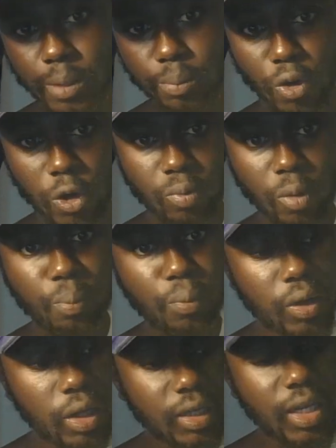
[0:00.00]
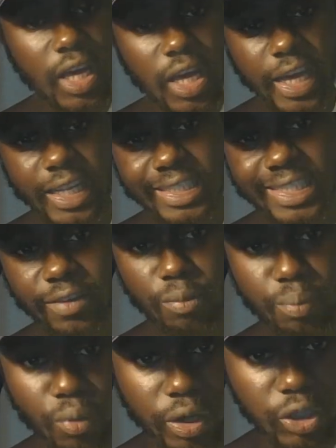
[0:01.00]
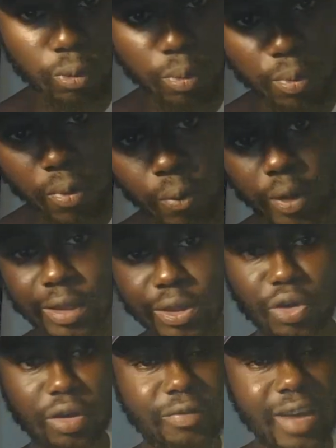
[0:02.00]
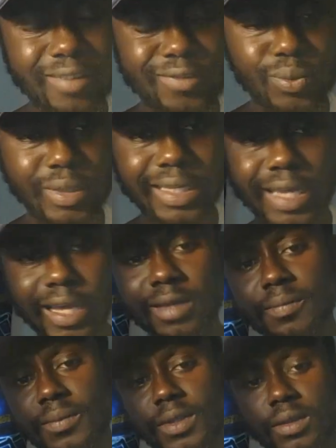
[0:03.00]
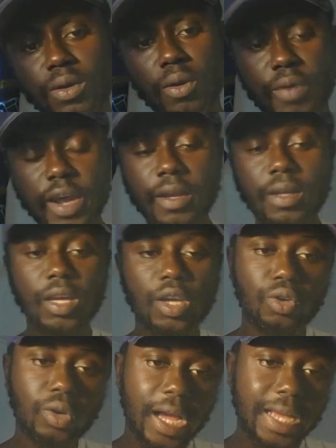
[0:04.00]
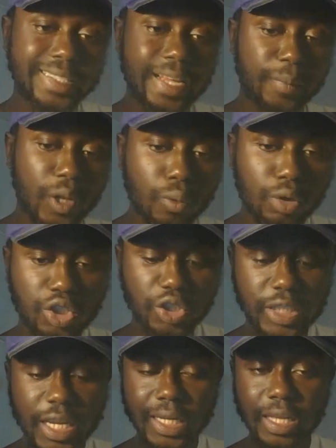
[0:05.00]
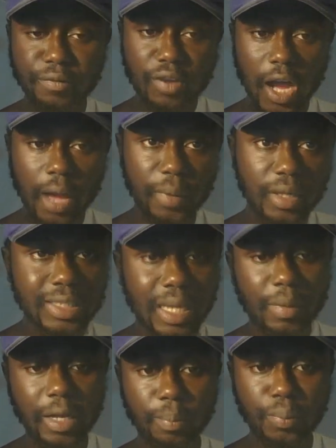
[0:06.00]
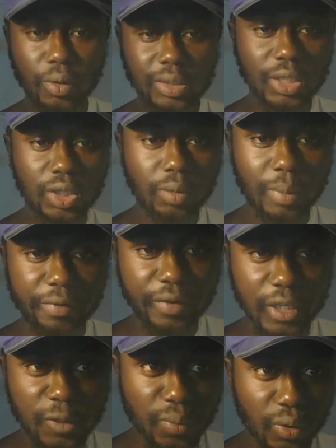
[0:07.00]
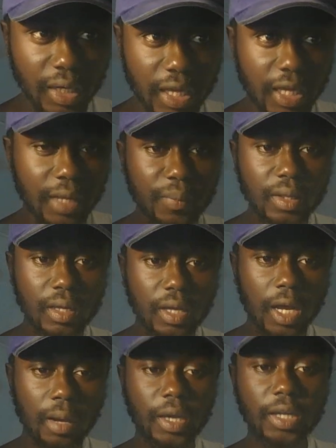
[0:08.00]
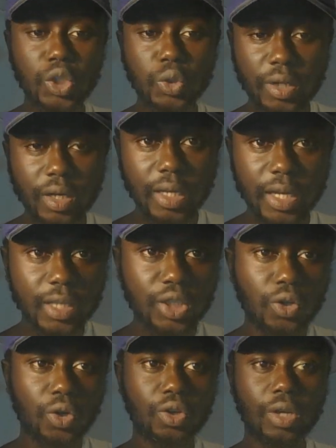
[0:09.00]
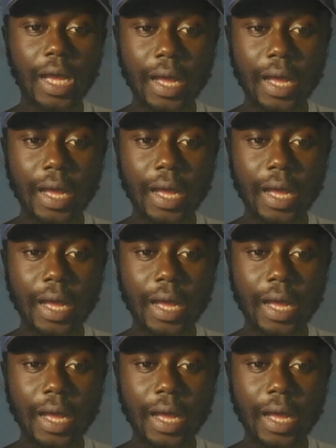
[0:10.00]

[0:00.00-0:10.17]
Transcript: and Baltimore pulling a 7-point Super Bowl win, 35-28. Alright? You guys, let me know what you think. Leave comments. I'm about to post this on my Facebook link and Twitter link, so